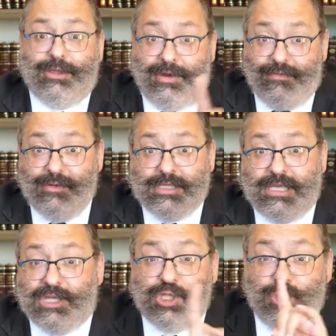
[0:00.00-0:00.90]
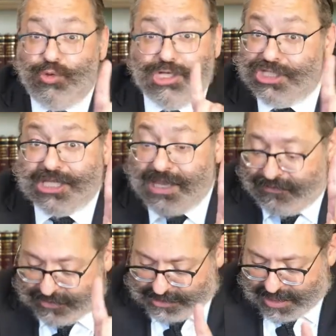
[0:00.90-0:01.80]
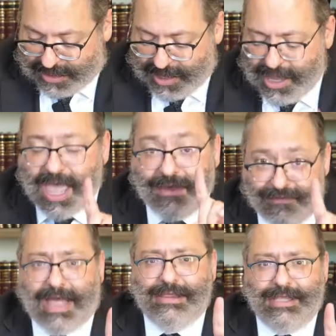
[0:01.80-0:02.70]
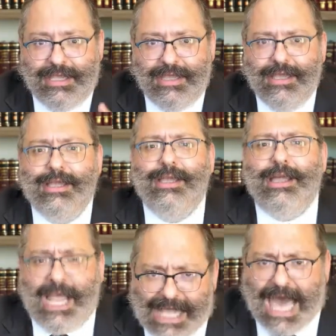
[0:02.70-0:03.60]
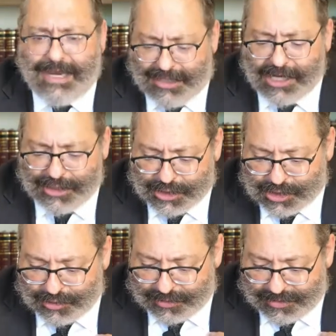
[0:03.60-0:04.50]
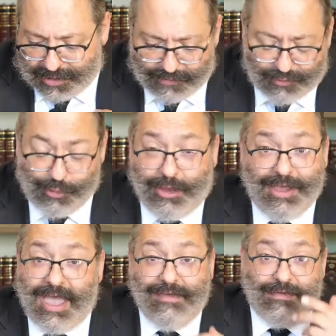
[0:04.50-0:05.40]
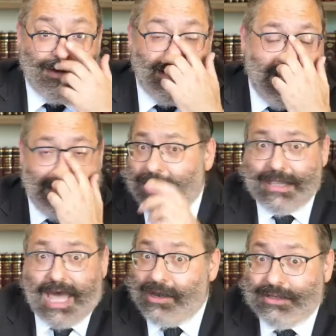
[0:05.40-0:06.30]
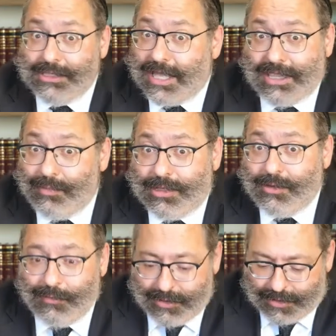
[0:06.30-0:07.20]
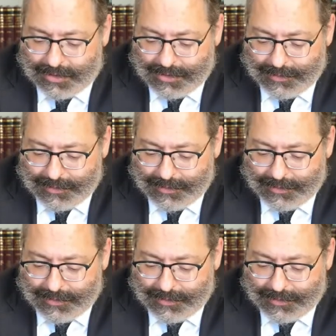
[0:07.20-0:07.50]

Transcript: conversely, a student should never say, Vanti, I got it, I understood. He did not understand the material.